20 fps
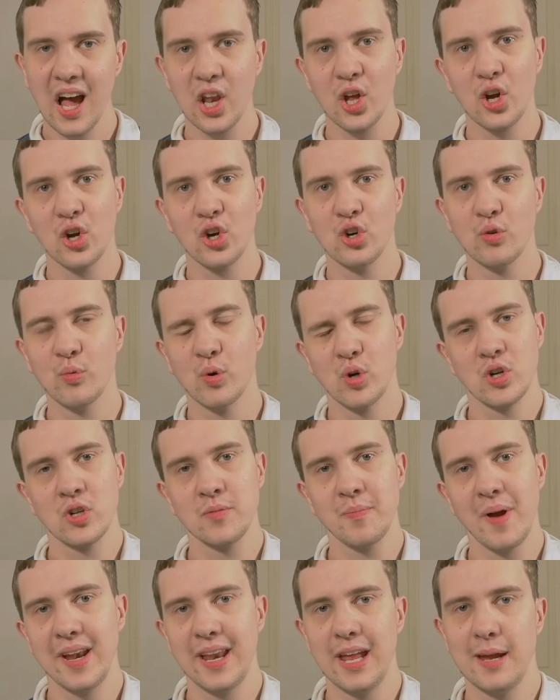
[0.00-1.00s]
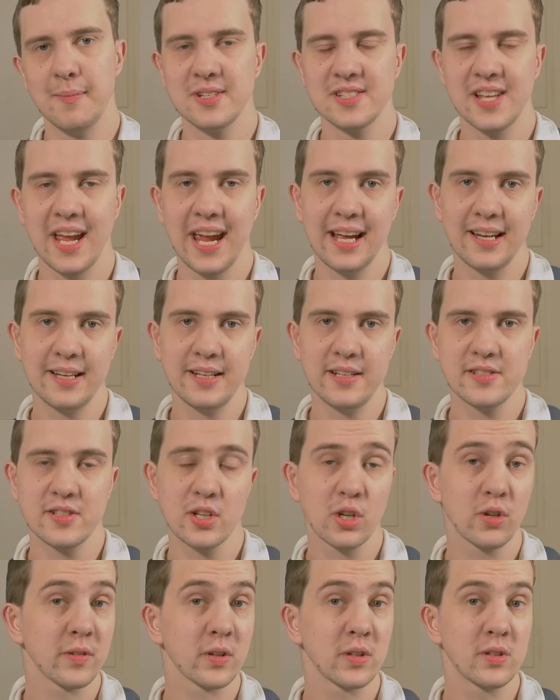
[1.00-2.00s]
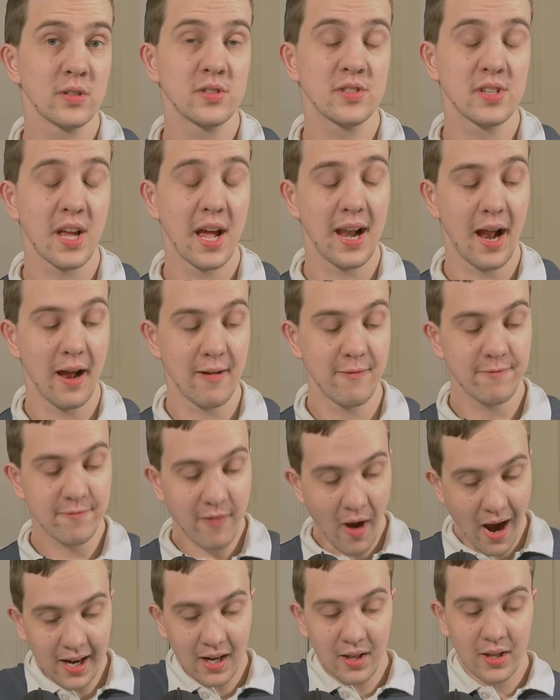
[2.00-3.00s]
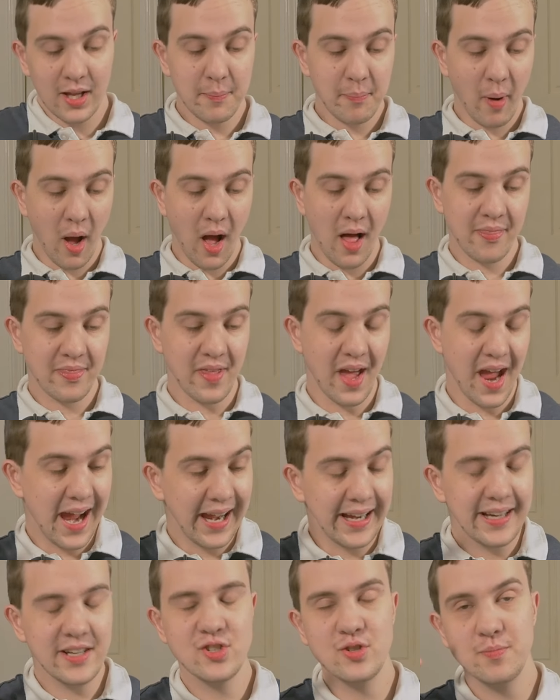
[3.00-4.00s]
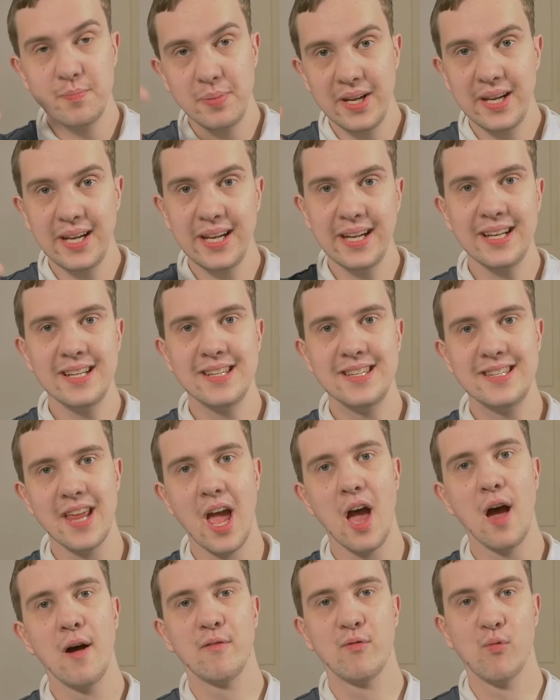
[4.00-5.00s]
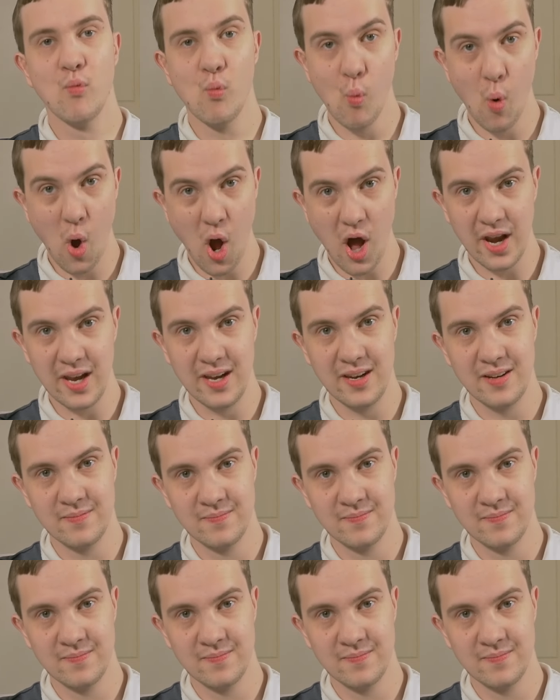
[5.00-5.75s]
Hello world, my name is Andy Silvers and I finally bought the HP Dev 1.